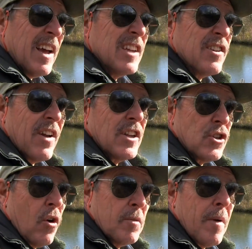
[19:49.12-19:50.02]
he's of any
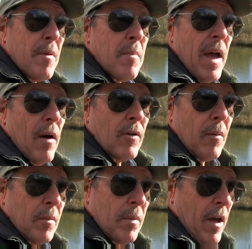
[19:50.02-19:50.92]
size, maybe pound,
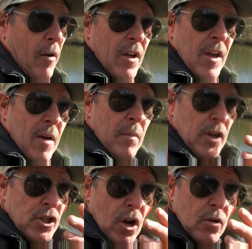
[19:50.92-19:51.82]
couple of pound. But it
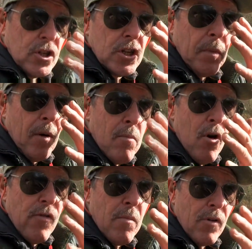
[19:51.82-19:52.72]
shows you just by
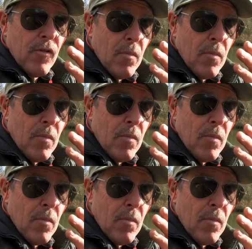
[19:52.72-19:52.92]
moving, moving,